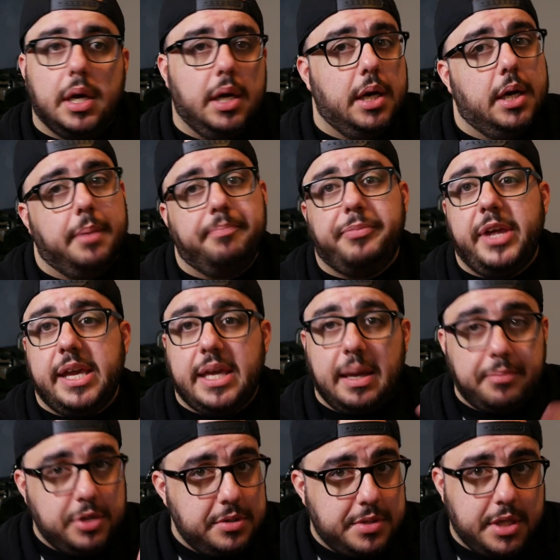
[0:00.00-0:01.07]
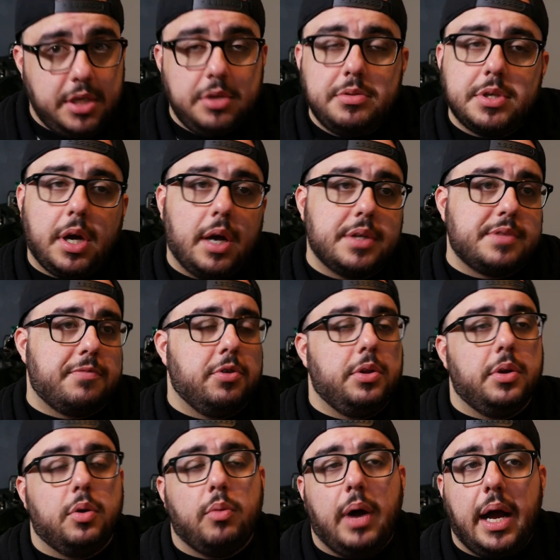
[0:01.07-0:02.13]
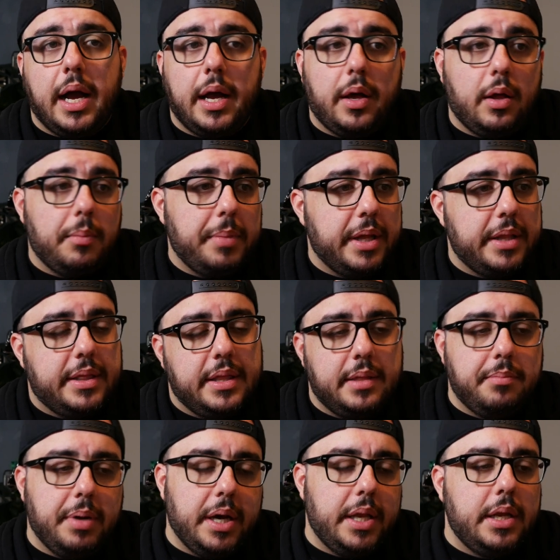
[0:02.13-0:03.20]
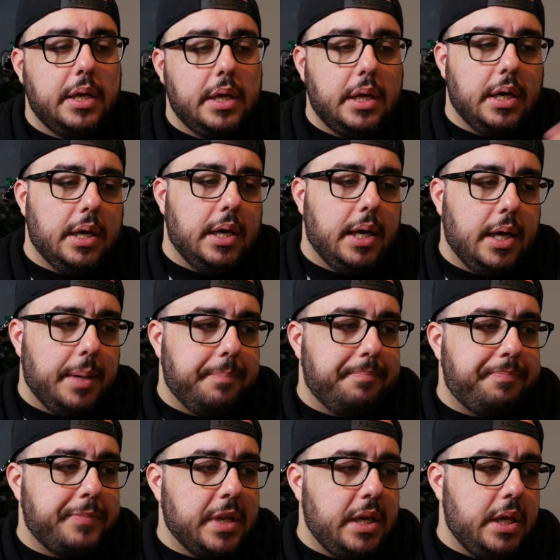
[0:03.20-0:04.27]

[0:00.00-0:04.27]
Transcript: Um, they kept using Utahs for a little while, but, but um,